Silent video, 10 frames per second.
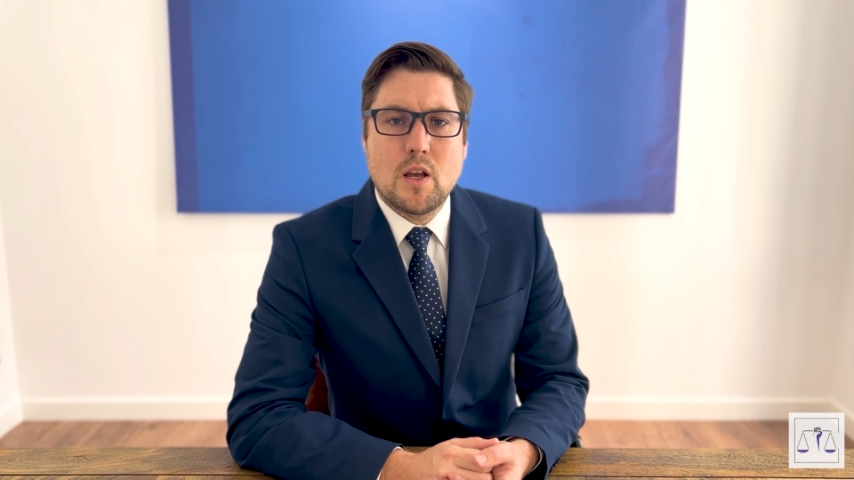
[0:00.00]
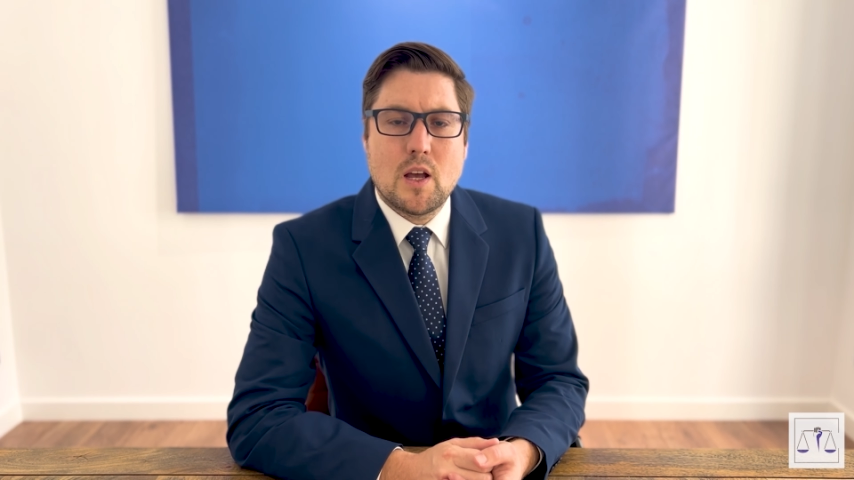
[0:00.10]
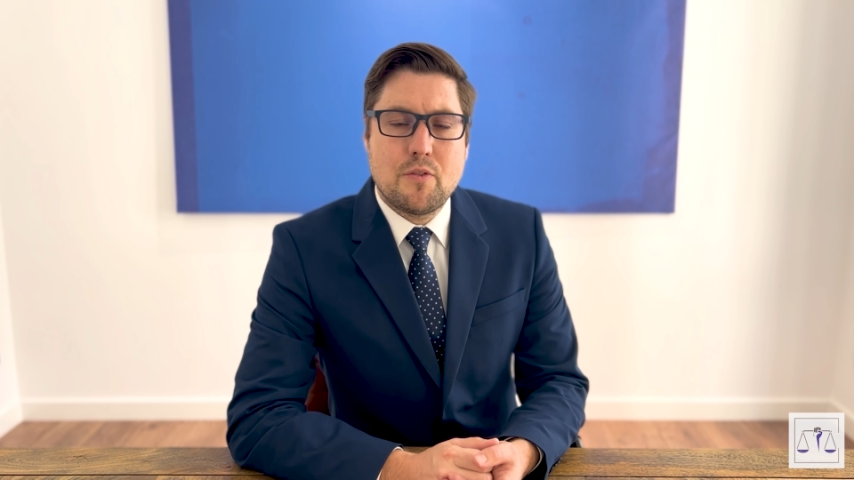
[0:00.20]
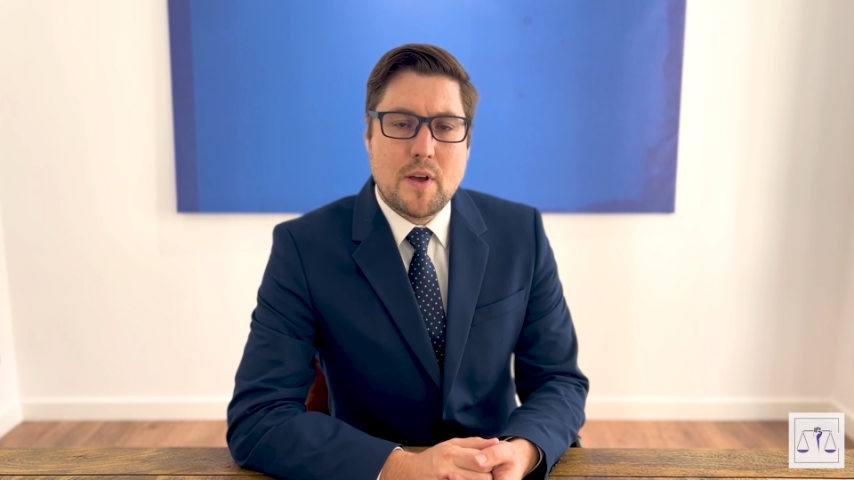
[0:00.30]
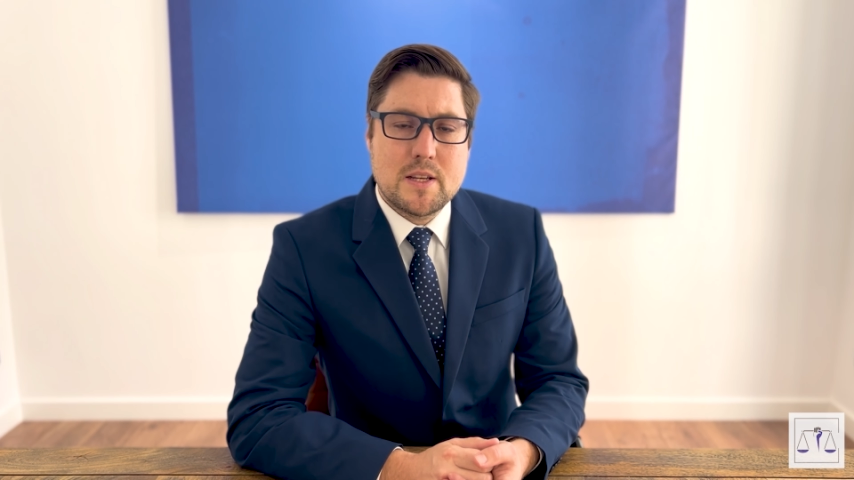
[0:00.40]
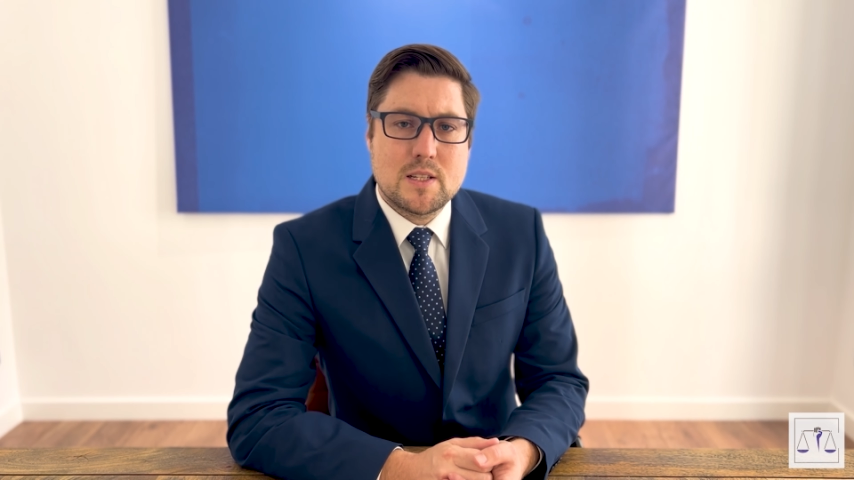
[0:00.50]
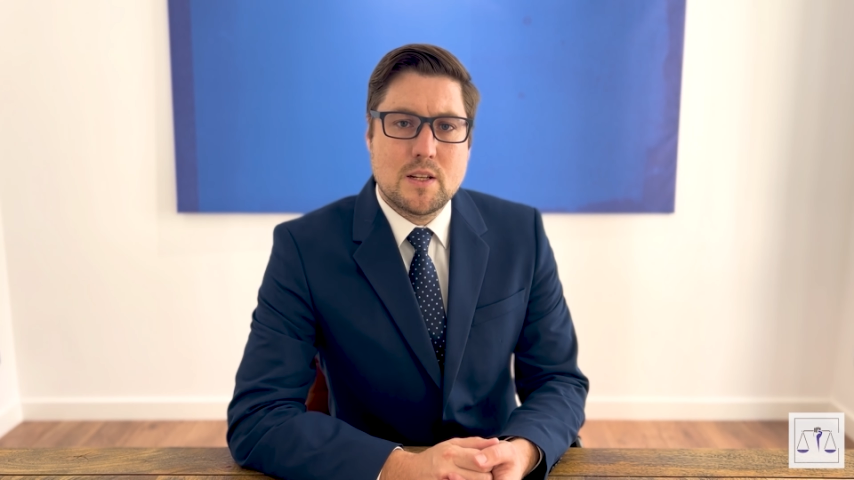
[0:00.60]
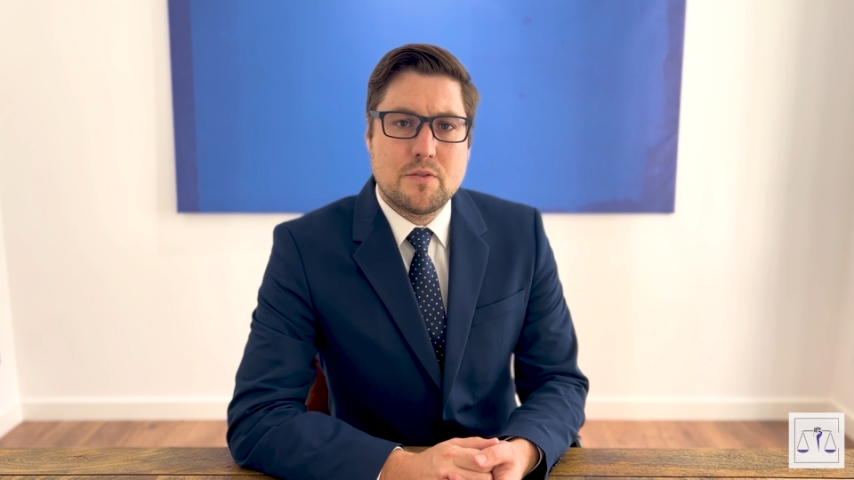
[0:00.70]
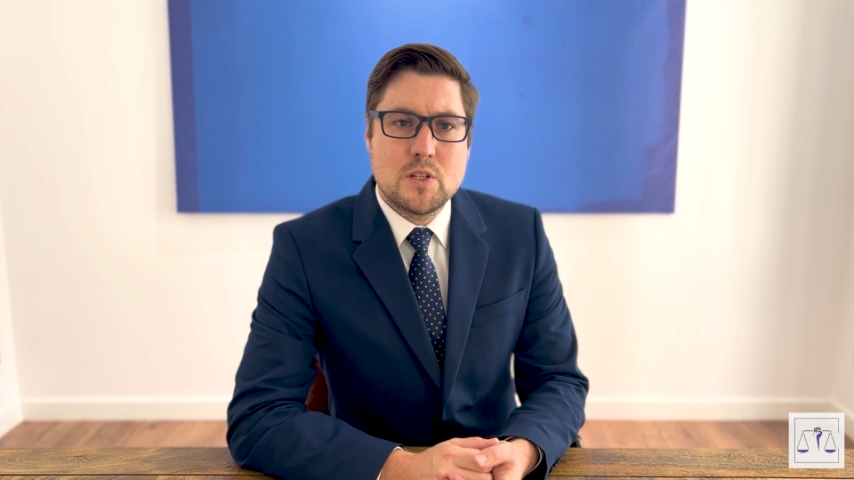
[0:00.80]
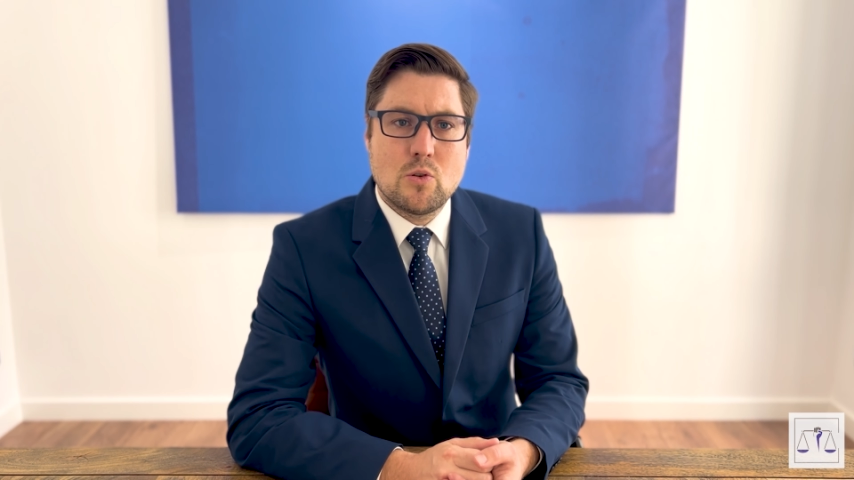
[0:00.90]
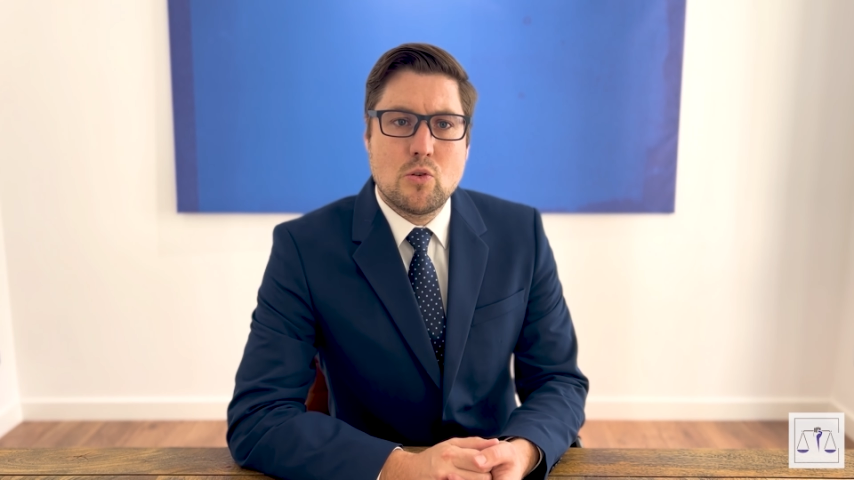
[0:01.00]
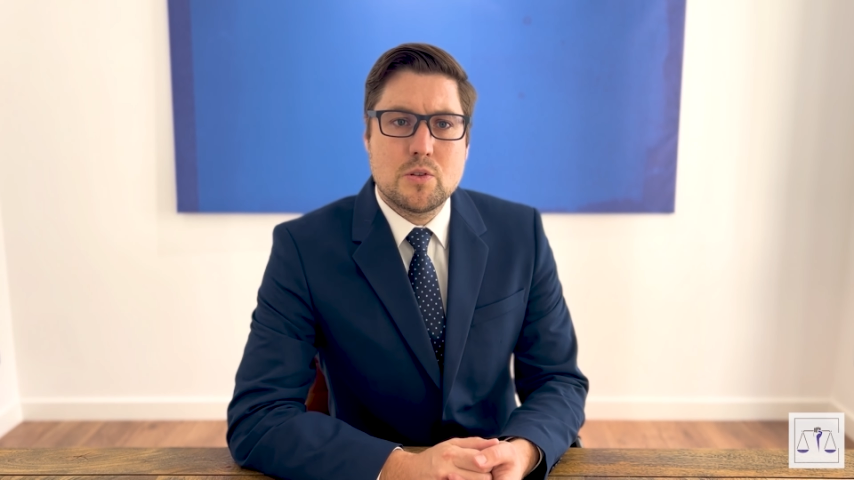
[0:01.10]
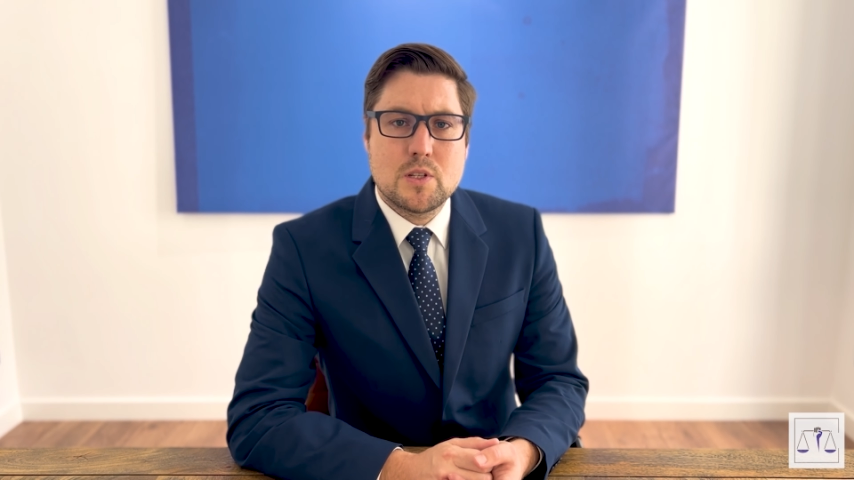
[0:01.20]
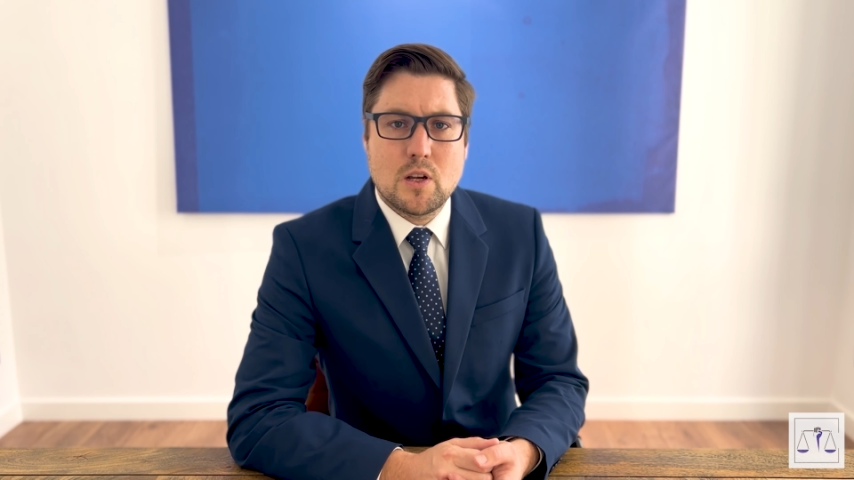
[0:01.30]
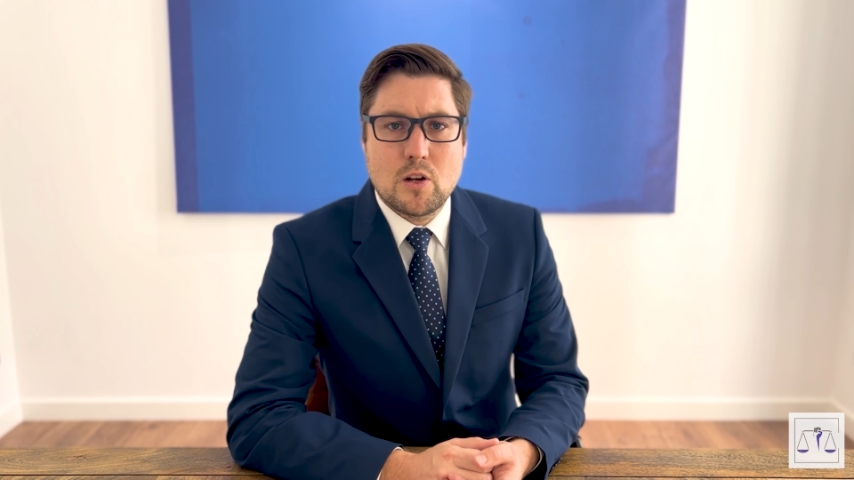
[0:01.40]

A facelift is also